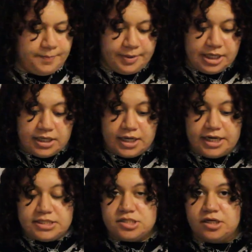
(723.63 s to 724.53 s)
But
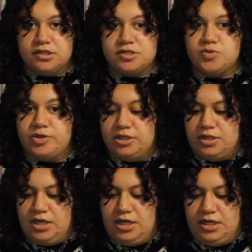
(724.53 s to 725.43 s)
I saw this one,
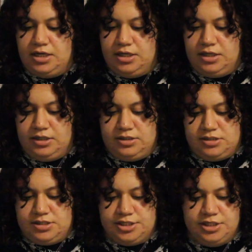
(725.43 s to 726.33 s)

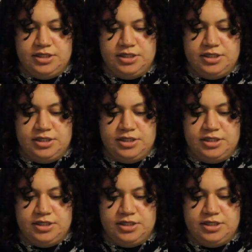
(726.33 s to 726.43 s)
and